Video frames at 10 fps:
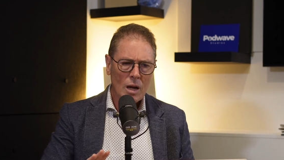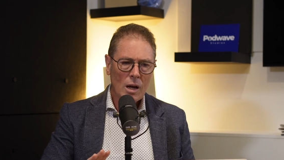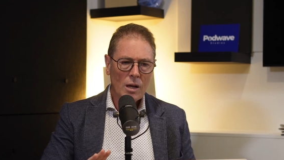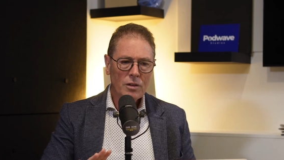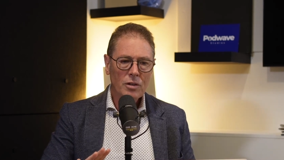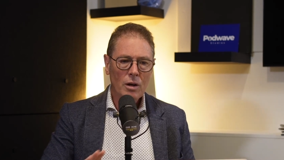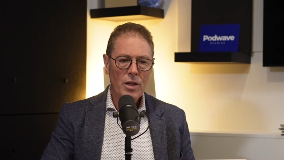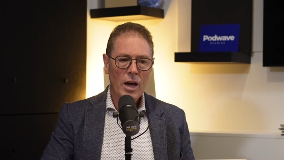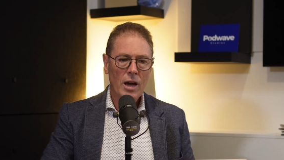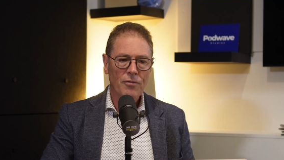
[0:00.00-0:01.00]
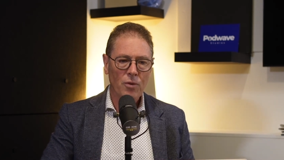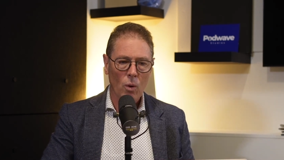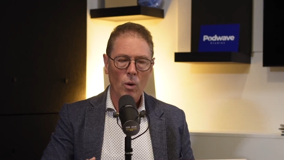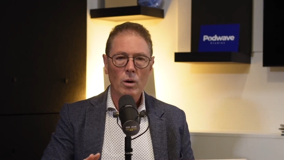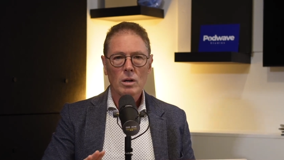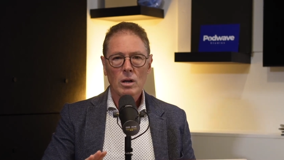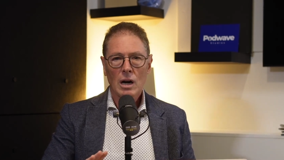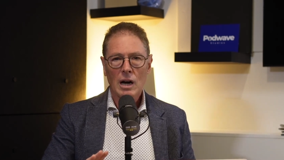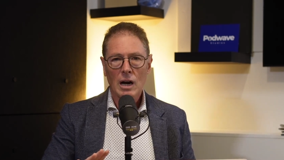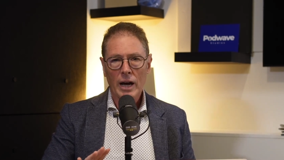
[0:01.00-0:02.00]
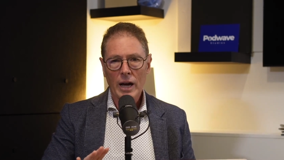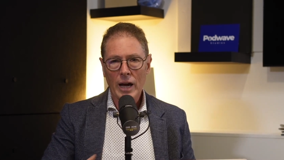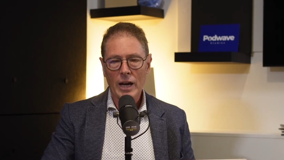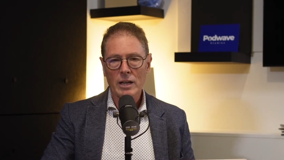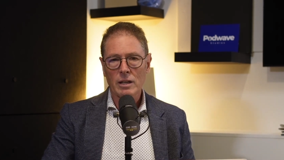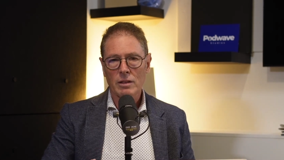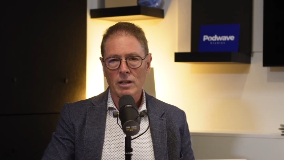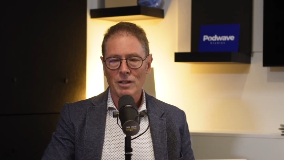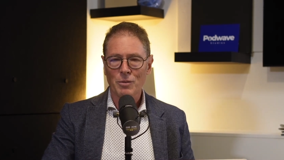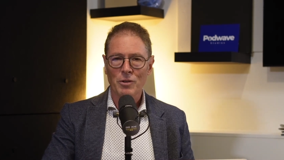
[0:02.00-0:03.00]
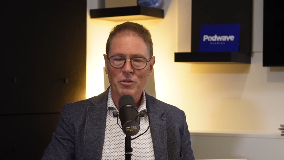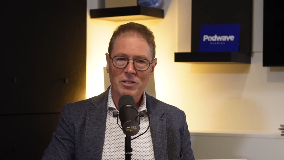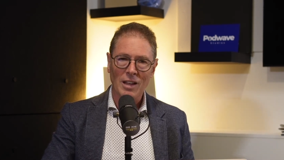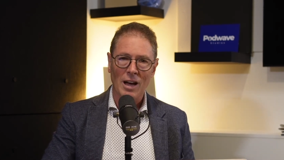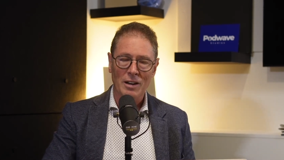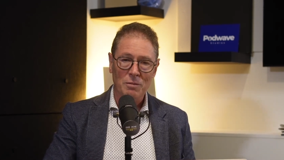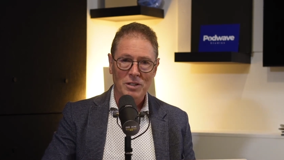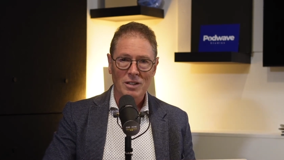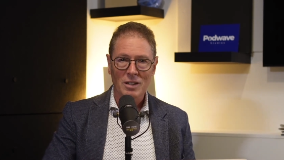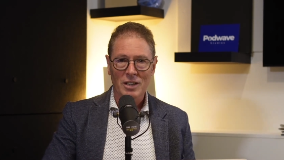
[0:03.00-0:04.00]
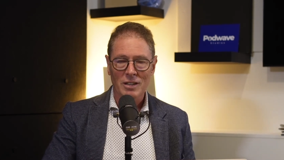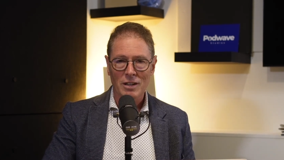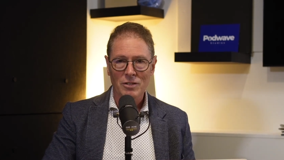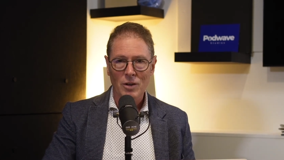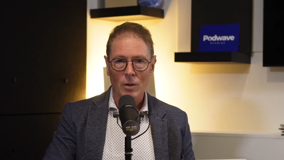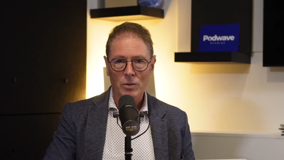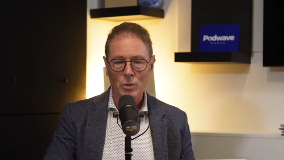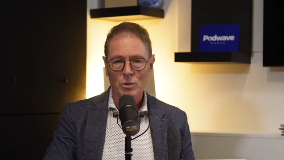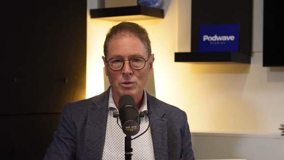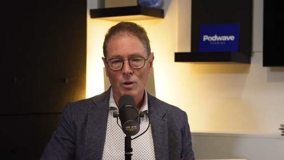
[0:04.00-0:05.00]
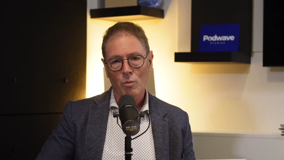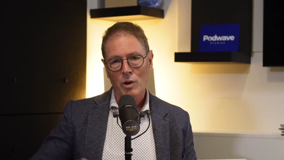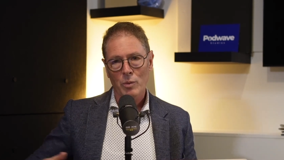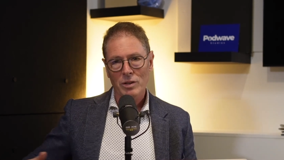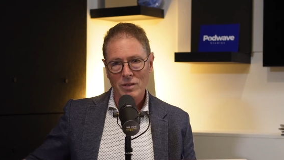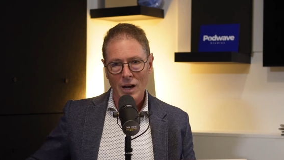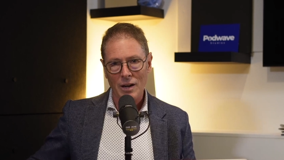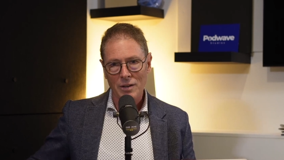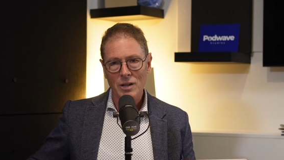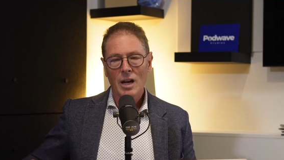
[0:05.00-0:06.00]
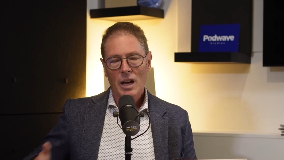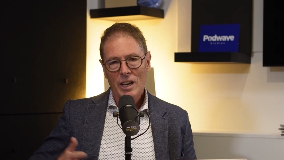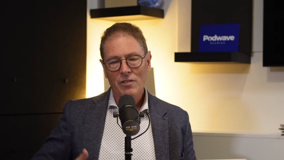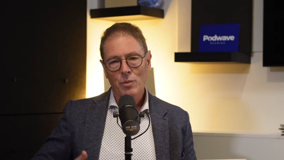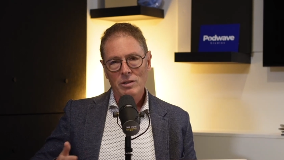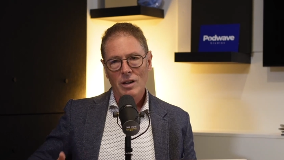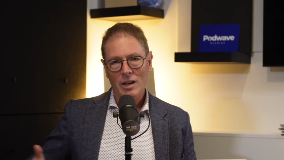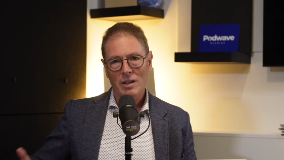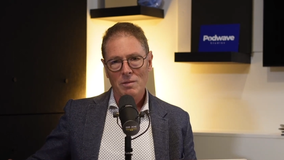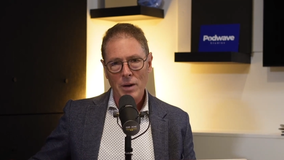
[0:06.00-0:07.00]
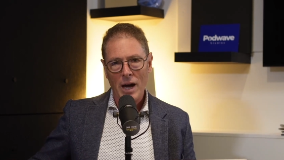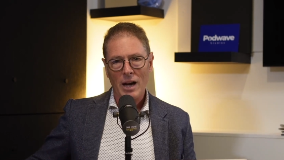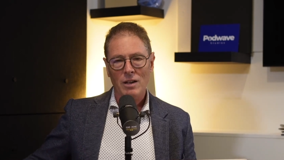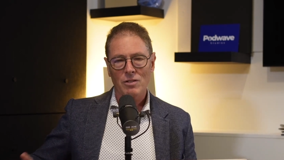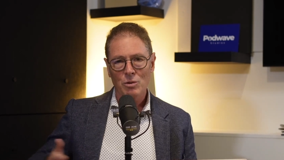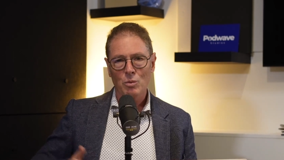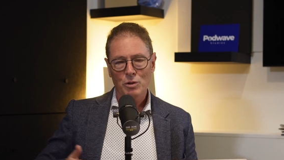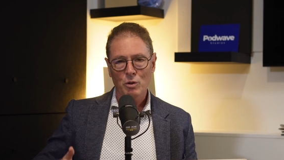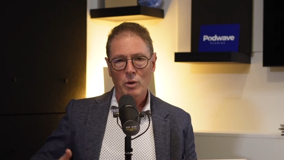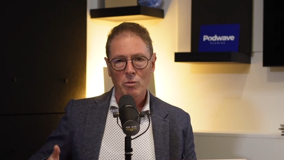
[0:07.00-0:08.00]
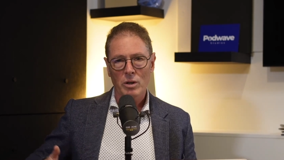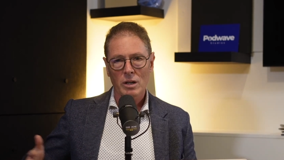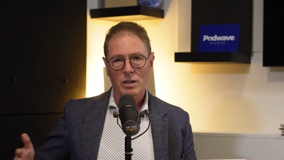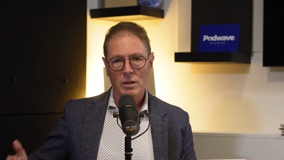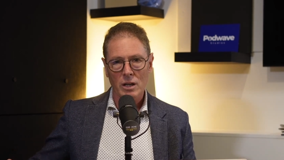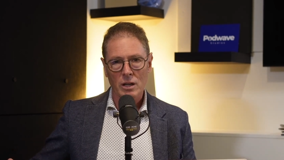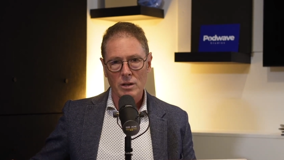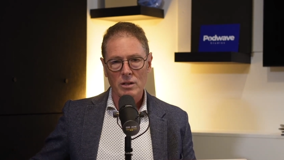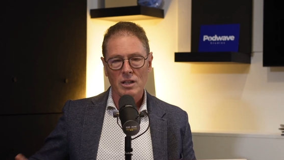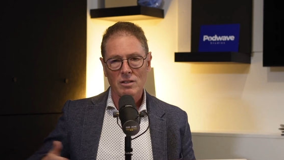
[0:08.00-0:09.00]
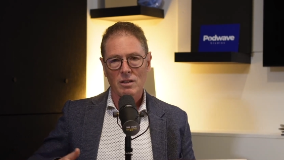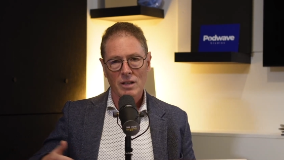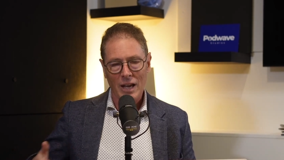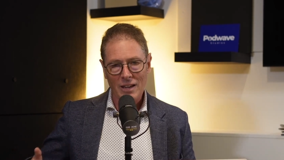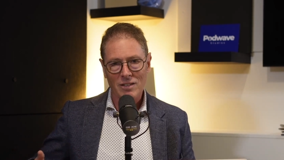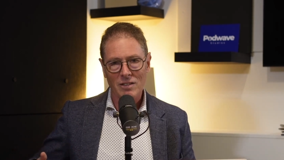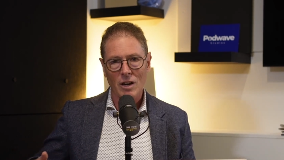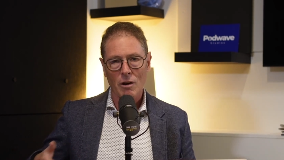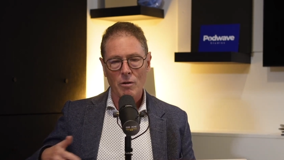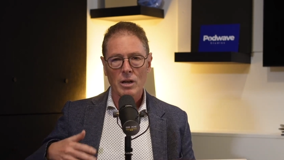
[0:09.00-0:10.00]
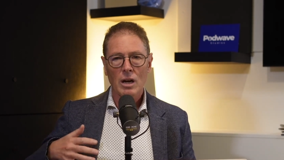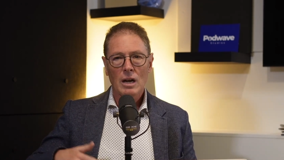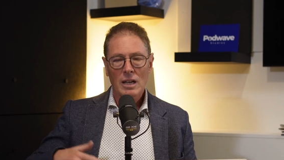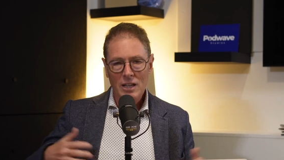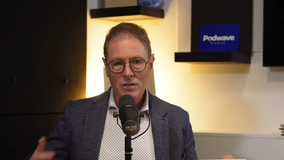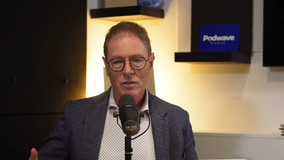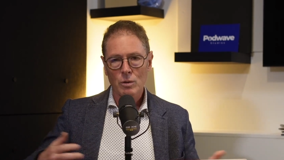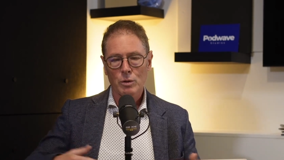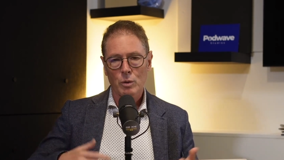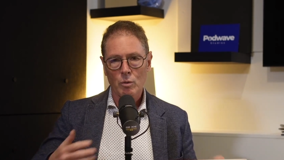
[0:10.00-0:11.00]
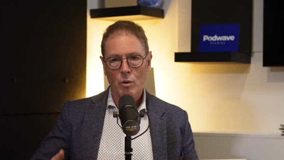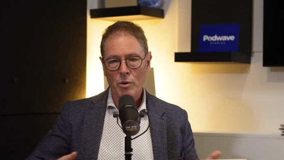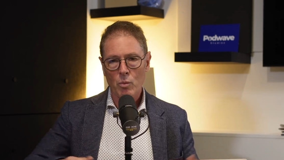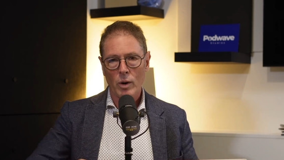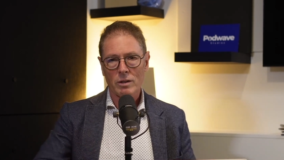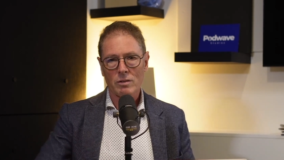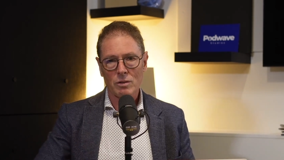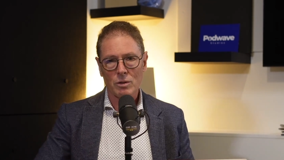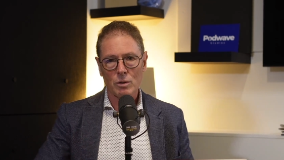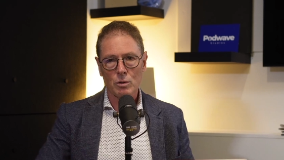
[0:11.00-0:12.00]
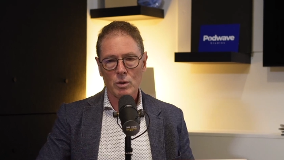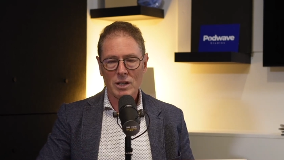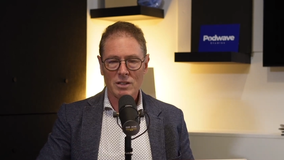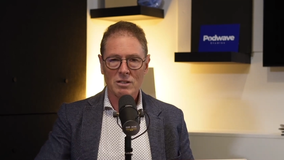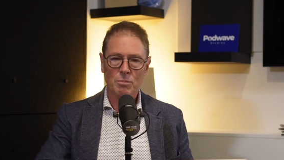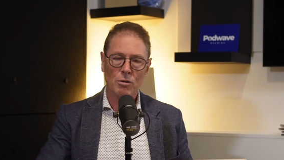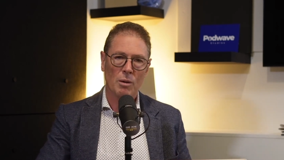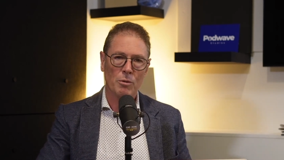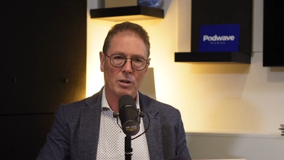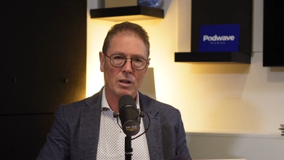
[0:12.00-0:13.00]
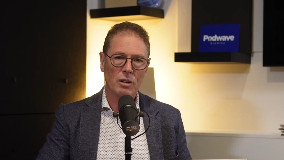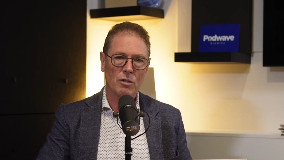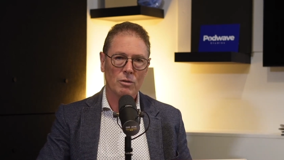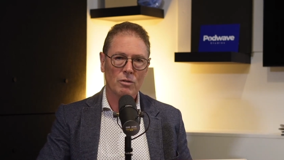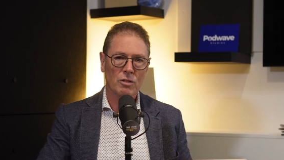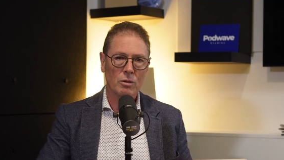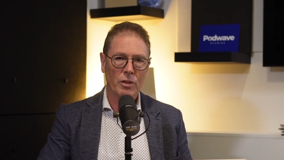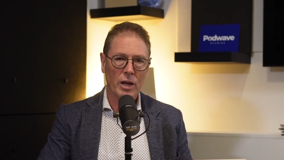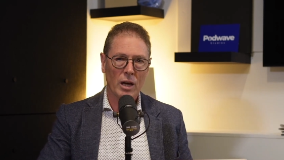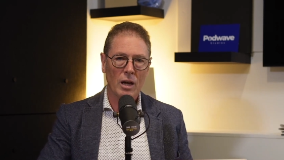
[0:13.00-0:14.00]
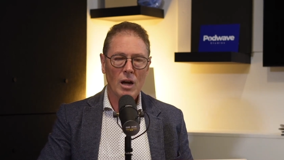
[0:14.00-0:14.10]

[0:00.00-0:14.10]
So therefore, anything that we've started, particularly in adulthood, is not where we started. If we take it back to, well, do we really need it? Is it necessary? Is it still doing what we want it to do? Is the primary issue still there?